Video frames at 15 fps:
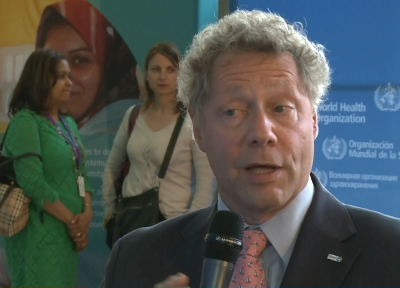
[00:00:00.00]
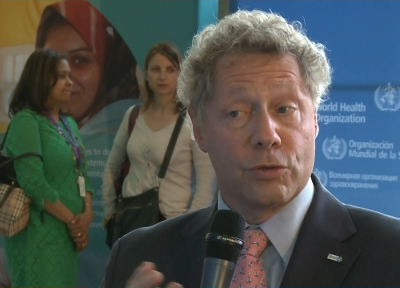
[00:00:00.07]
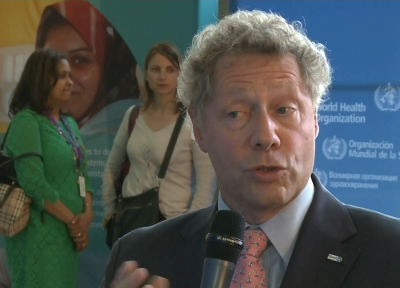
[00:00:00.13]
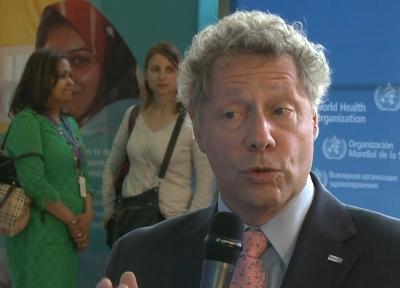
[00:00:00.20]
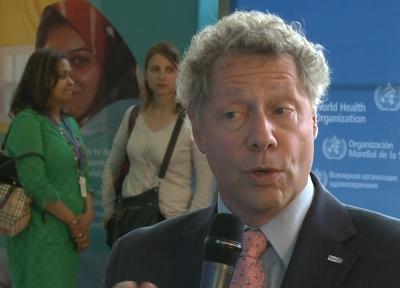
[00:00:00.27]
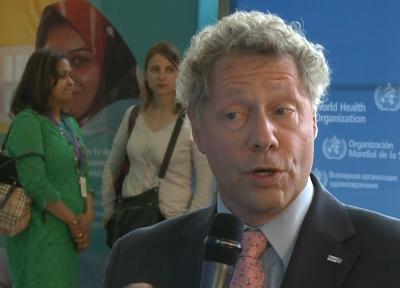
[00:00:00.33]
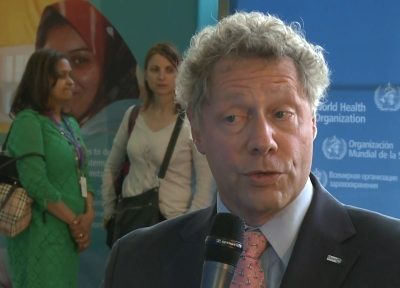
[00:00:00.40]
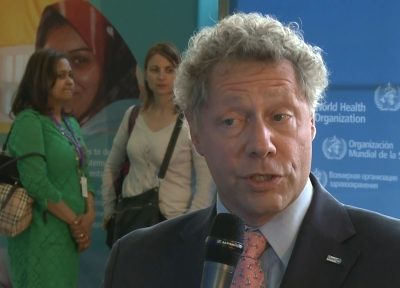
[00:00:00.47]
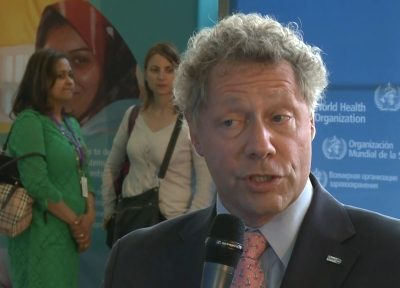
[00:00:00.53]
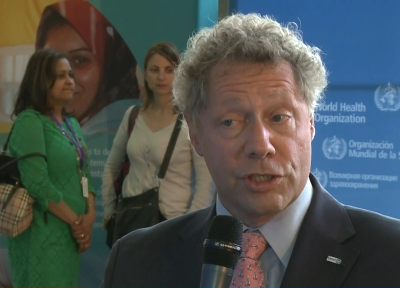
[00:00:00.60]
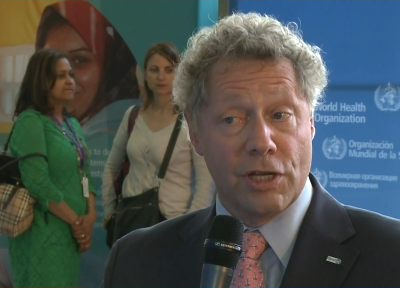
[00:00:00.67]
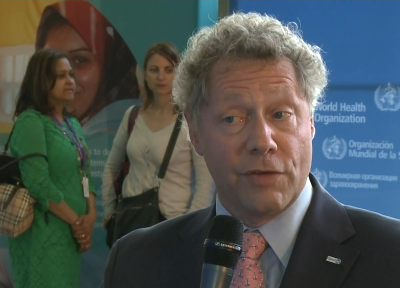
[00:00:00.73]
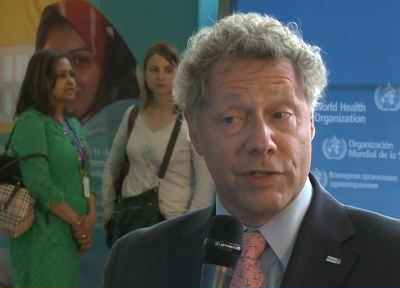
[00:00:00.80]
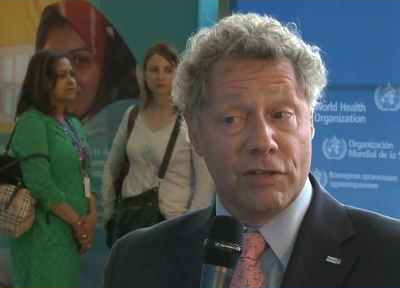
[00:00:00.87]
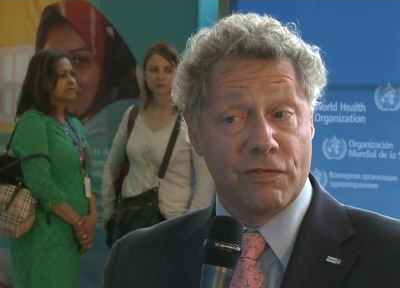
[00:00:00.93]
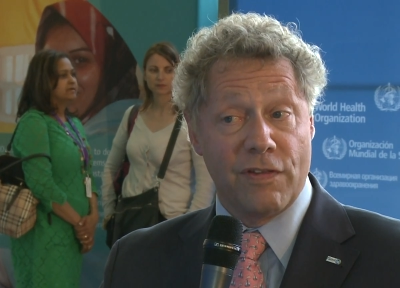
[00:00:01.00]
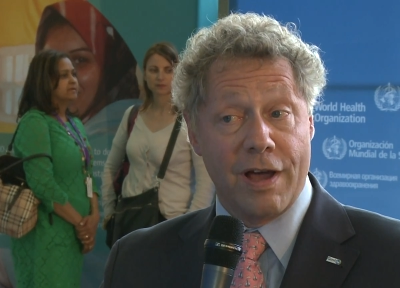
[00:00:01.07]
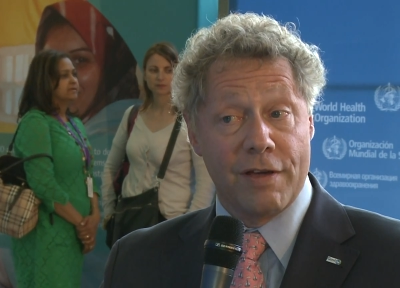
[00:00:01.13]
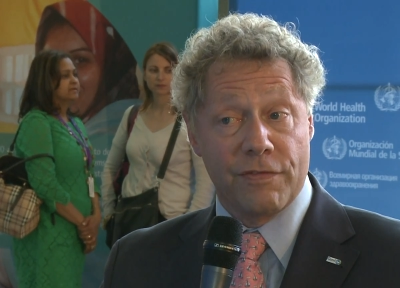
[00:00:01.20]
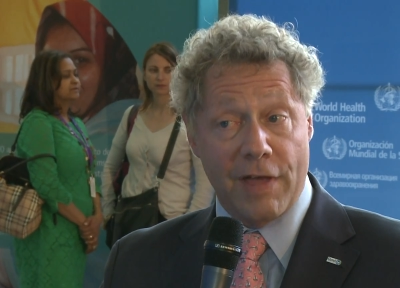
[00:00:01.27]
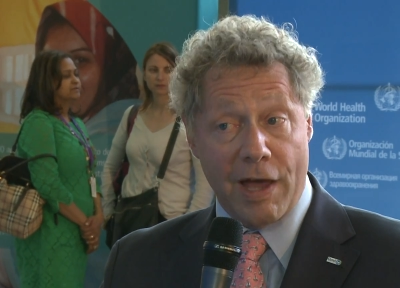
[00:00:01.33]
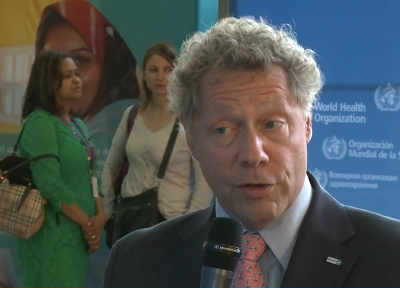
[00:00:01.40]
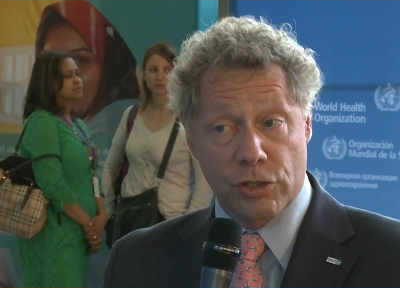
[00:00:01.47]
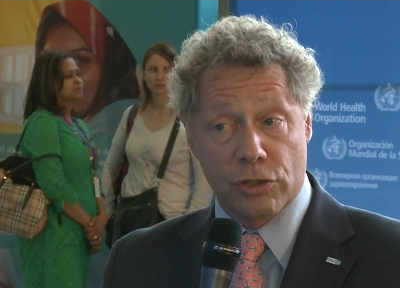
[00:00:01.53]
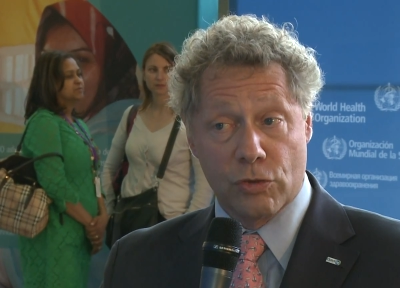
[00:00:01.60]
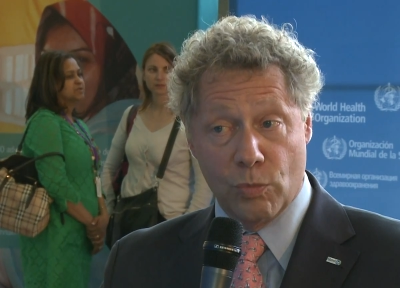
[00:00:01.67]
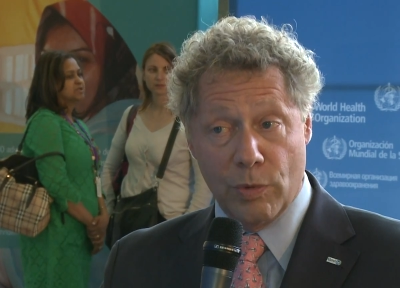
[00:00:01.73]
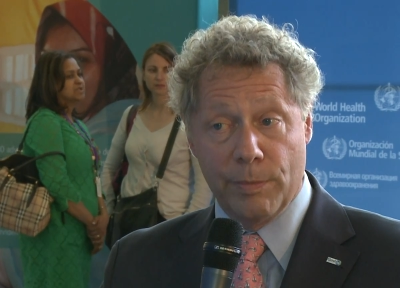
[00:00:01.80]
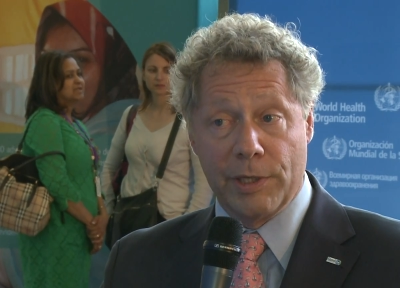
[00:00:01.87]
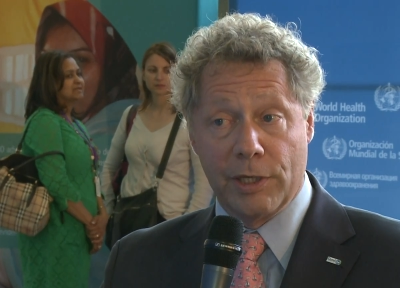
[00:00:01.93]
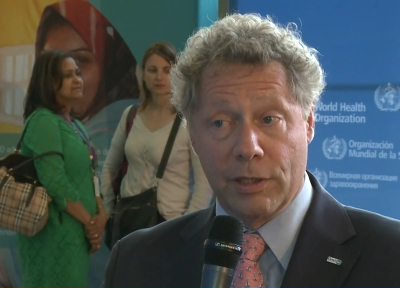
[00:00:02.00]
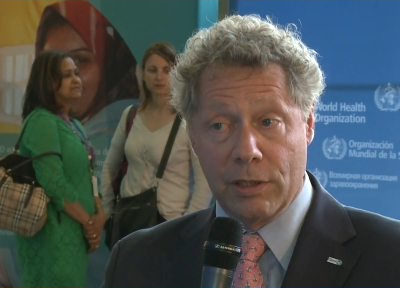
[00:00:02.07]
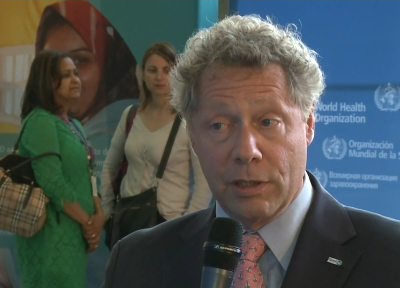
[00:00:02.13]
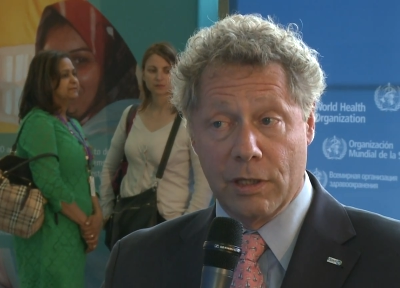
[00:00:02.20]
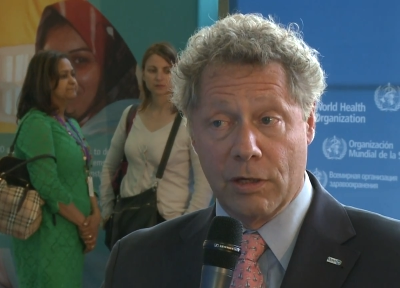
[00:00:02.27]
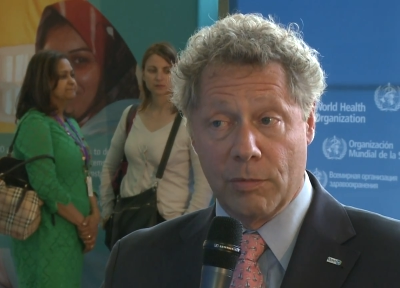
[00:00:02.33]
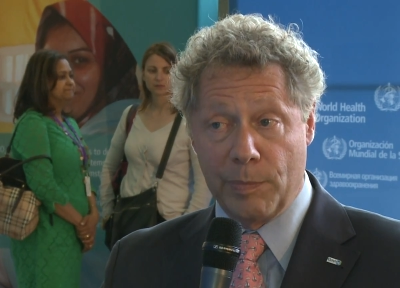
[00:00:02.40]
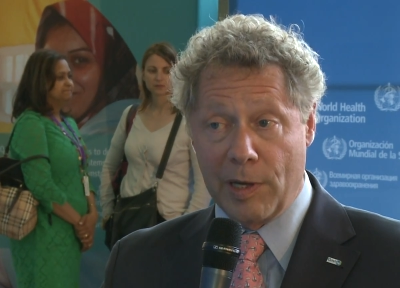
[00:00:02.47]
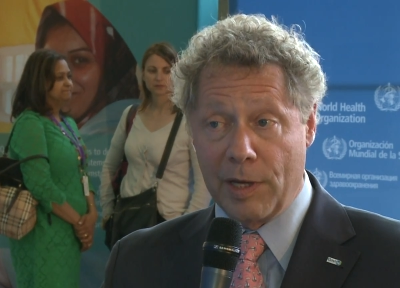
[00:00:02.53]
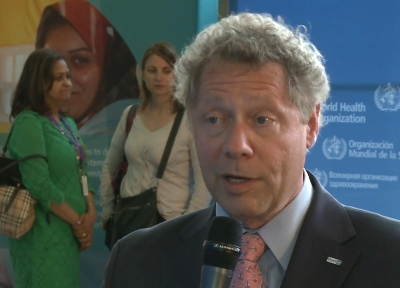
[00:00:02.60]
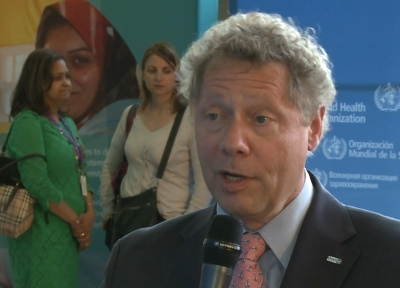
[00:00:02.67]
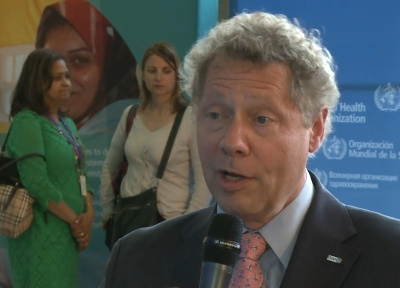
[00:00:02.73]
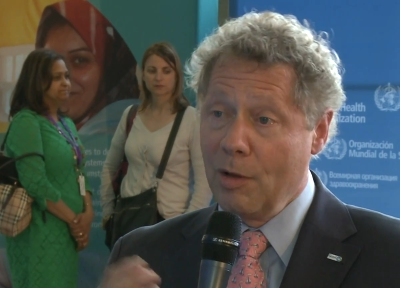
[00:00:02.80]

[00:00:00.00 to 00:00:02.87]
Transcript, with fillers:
Speaker 1: 275,000 women a year, but